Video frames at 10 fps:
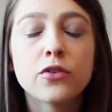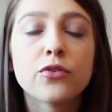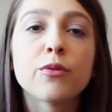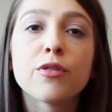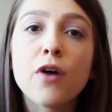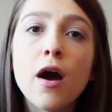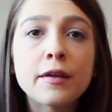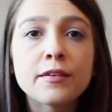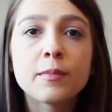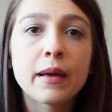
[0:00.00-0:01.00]
So the
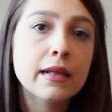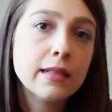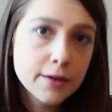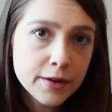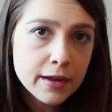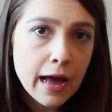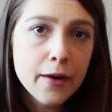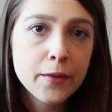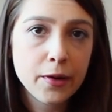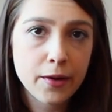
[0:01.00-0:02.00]
thought is, by clearing
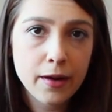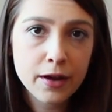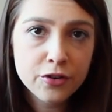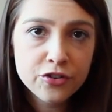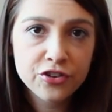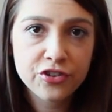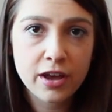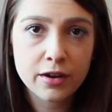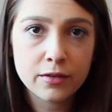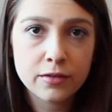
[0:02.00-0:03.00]
out our energy
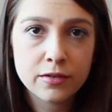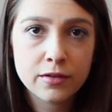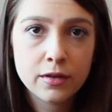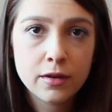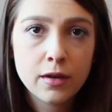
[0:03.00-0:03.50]
channels